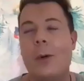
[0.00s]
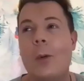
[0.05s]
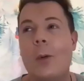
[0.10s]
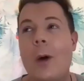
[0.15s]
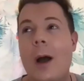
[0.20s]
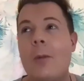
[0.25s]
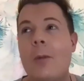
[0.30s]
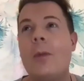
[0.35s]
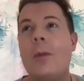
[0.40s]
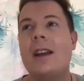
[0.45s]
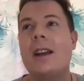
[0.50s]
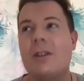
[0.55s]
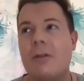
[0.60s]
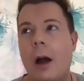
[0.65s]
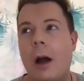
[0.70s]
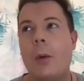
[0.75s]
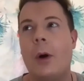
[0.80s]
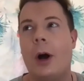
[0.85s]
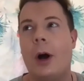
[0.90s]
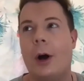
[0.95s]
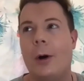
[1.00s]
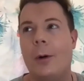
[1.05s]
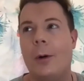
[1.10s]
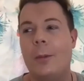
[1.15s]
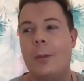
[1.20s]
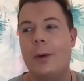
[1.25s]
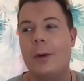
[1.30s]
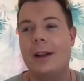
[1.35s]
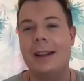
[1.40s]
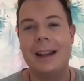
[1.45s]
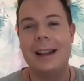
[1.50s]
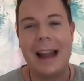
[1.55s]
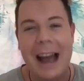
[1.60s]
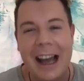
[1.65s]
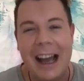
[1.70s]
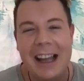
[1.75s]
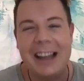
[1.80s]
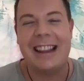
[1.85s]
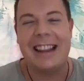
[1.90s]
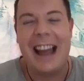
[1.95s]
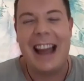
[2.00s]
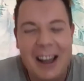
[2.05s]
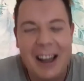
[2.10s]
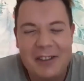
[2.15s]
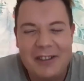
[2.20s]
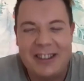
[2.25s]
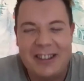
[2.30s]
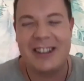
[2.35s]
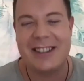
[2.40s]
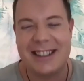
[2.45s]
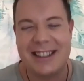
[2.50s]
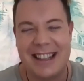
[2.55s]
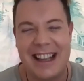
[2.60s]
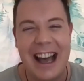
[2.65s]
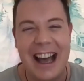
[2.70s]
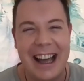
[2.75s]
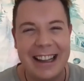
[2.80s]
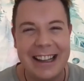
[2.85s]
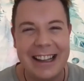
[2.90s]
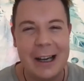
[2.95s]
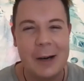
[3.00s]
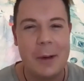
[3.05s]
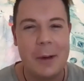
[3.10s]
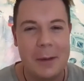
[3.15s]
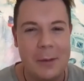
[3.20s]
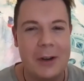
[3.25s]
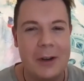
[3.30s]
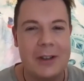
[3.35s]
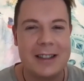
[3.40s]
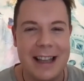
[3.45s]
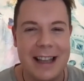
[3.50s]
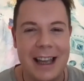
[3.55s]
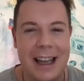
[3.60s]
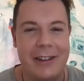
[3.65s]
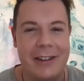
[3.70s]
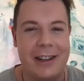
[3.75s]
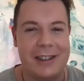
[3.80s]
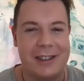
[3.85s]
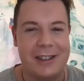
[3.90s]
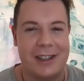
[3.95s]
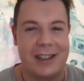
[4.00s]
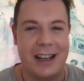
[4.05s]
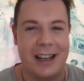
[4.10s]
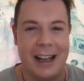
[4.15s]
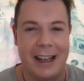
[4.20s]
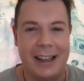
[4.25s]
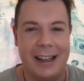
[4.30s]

when we grow up, life does get a little bit more serious, doesn't it?